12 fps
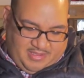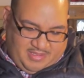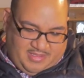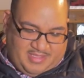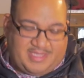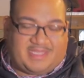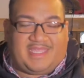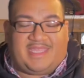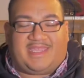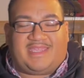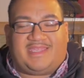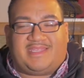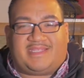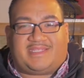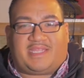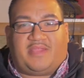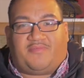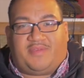This thing
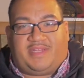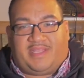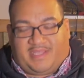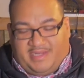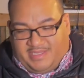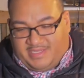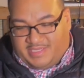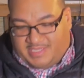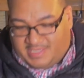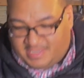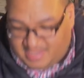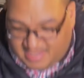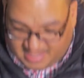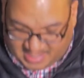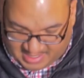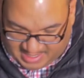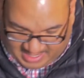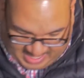is ridiculous.
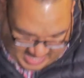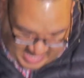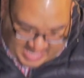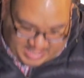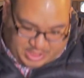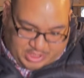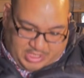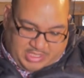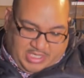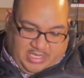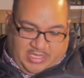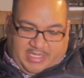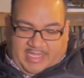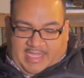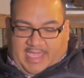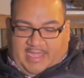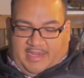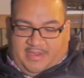Just looking
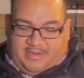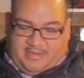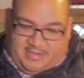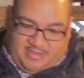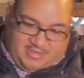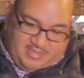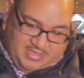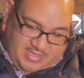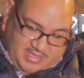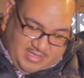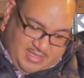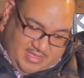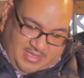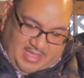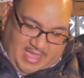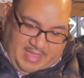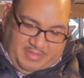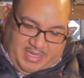at it,
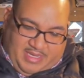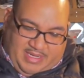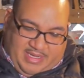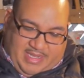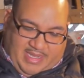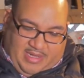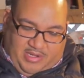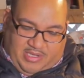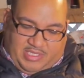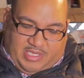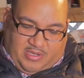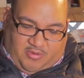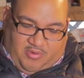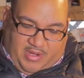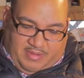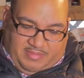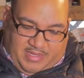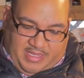I mean, it looks
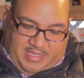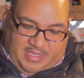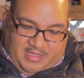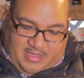incredibly